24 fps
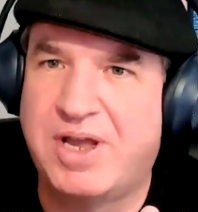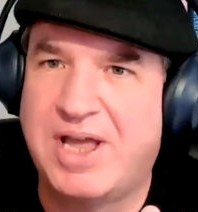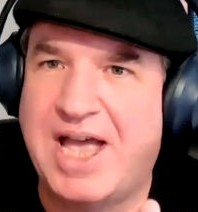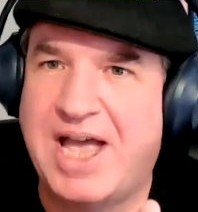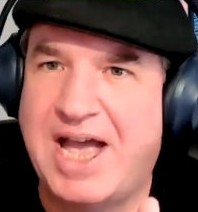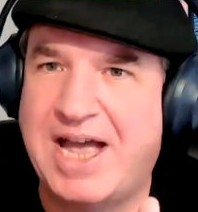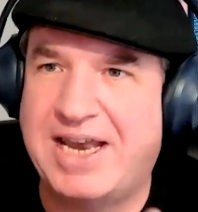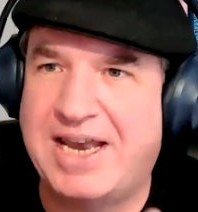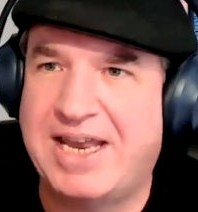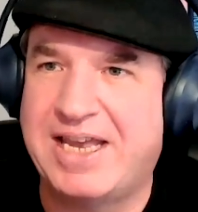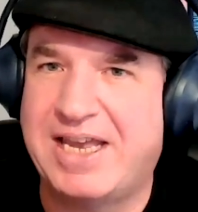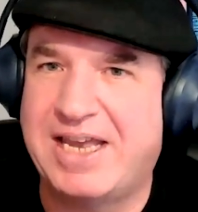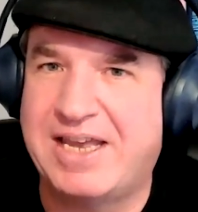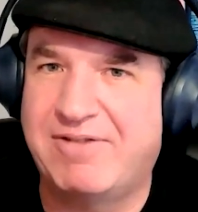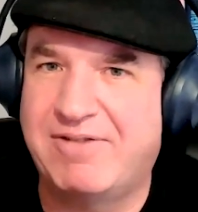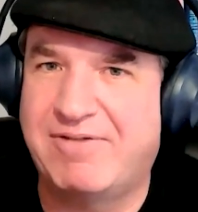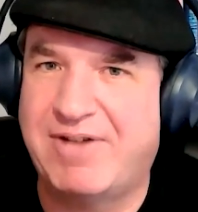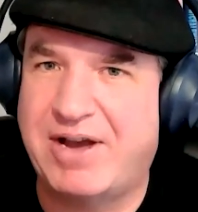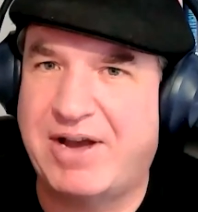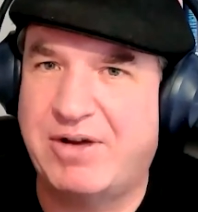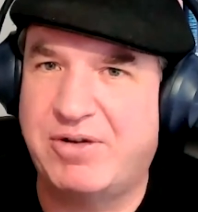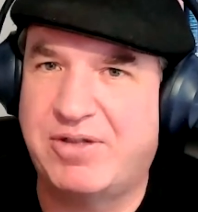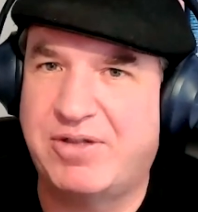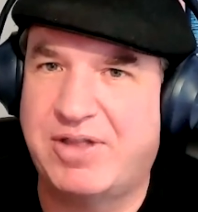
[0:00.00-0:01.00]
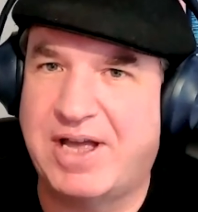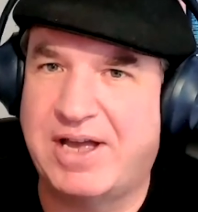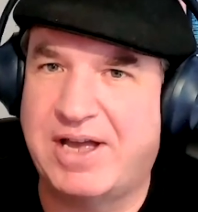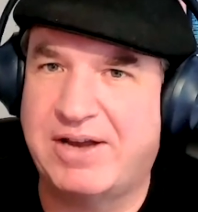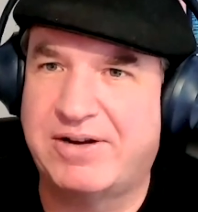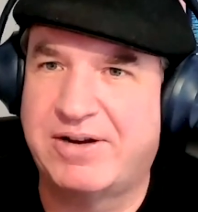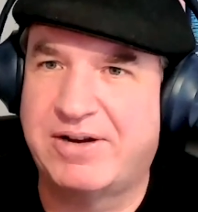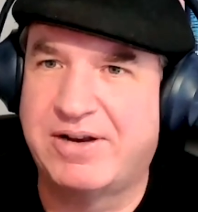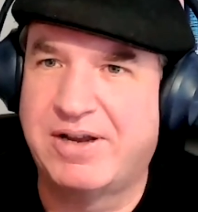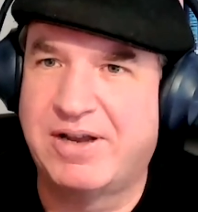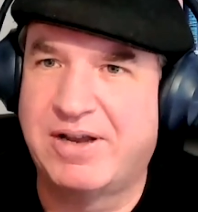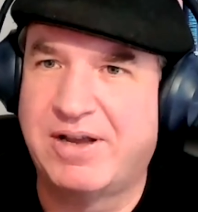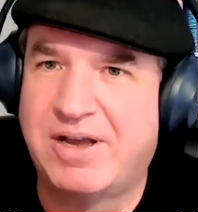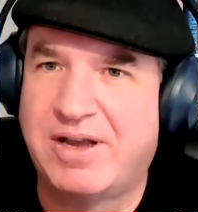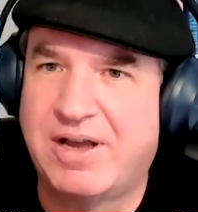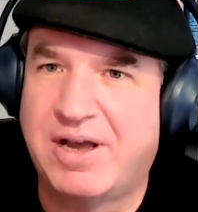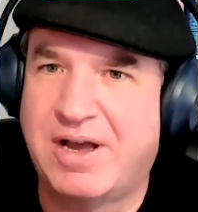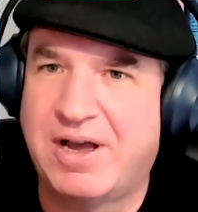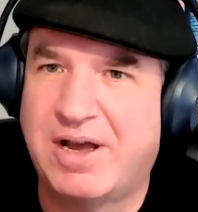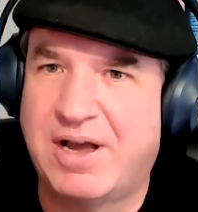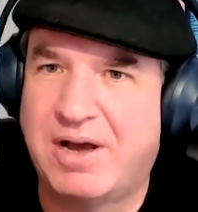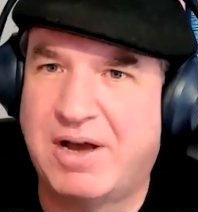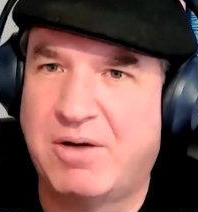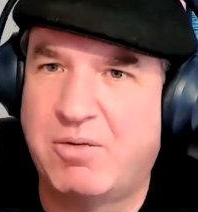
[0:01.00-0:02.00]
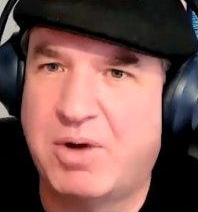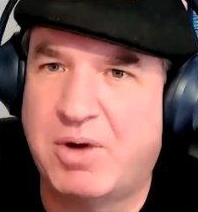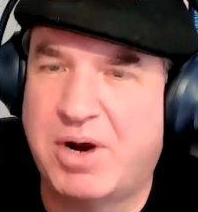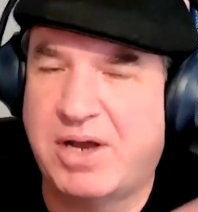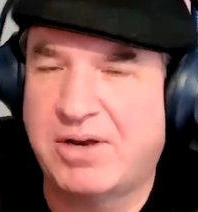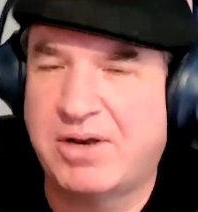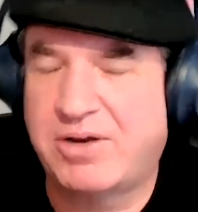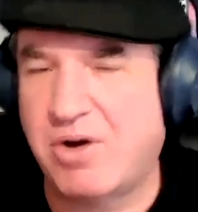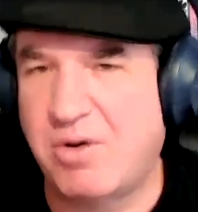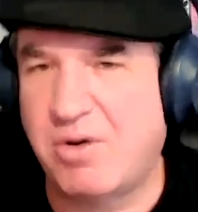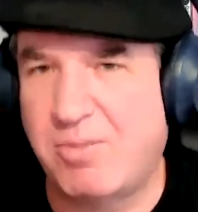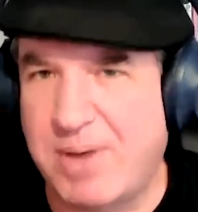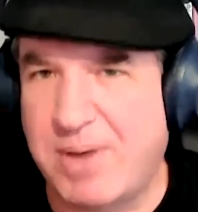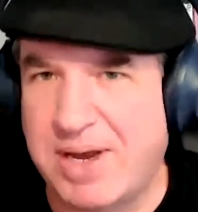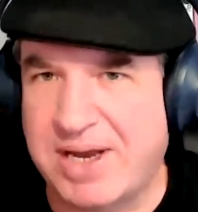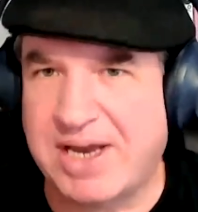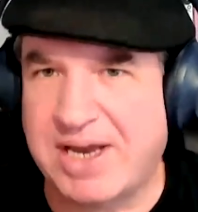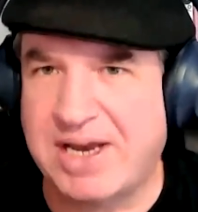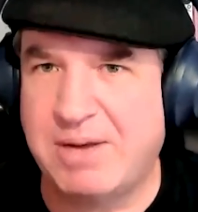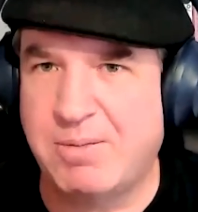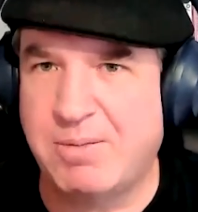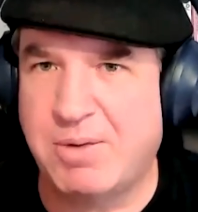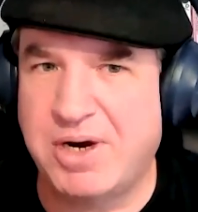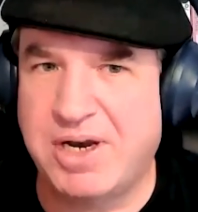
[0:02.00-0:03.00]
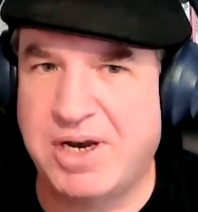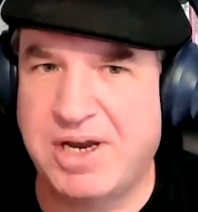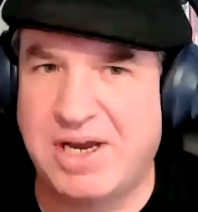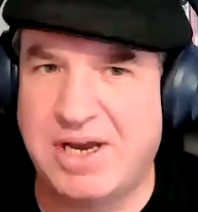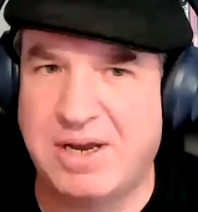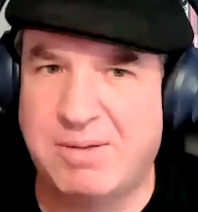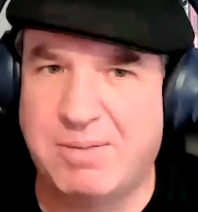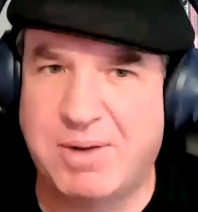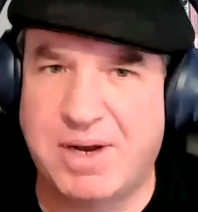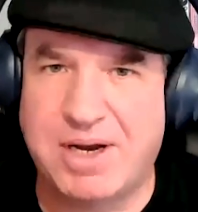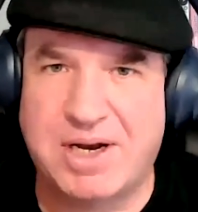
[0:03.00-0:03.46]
and then give out that, well, I don't make any money and my